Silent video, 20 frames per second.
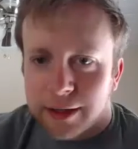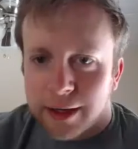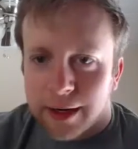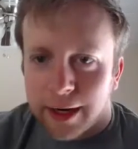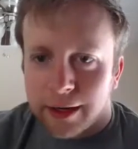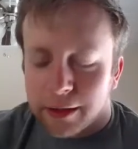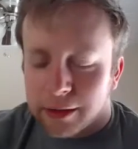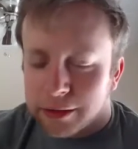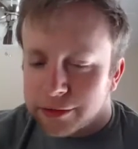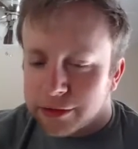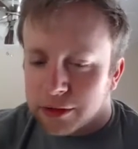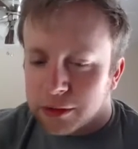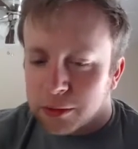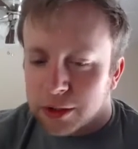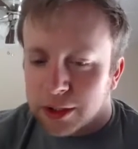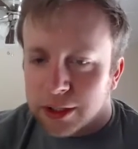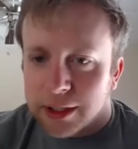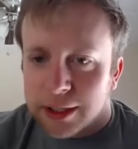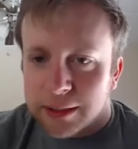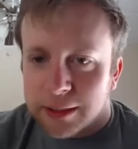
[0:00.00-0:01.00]
and I also
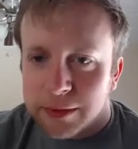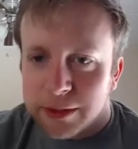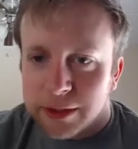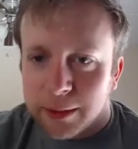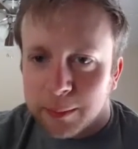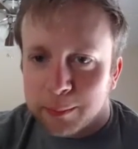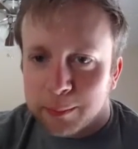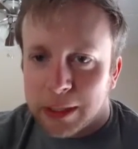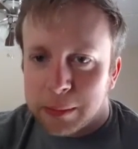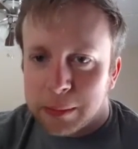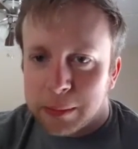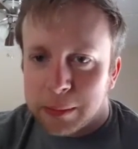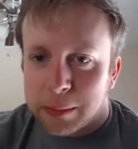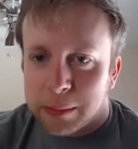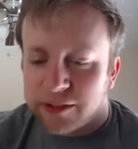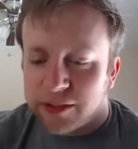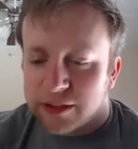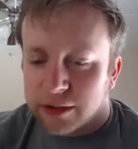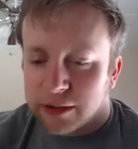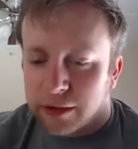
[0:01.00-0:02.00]
work at Maple
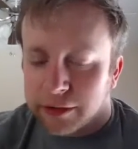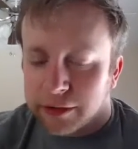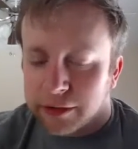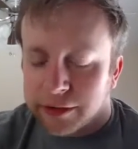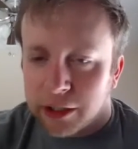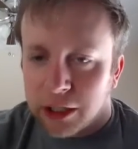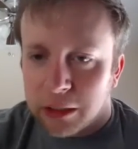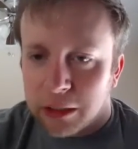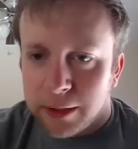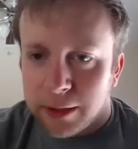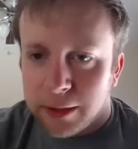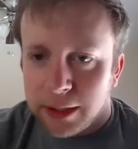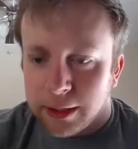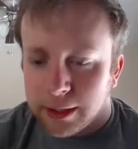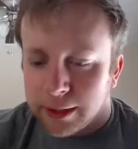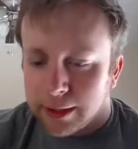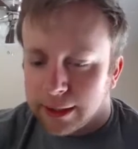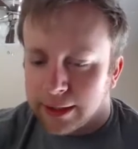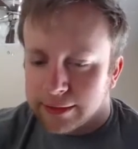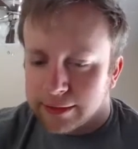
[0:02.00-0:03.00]
City Physical Therapy
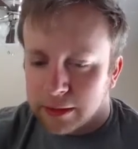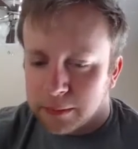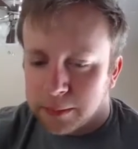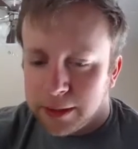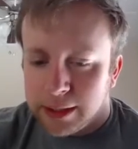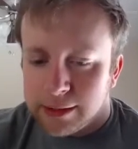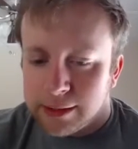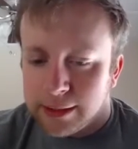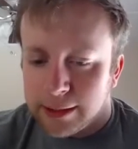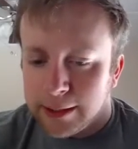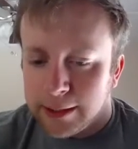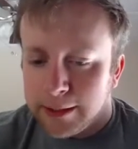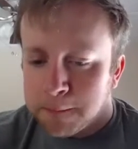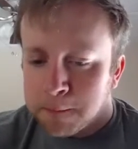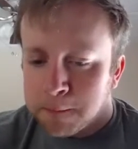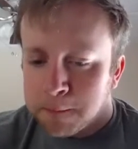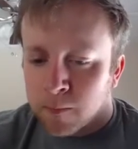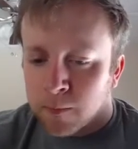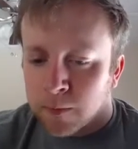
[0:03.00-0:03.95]
as a PT,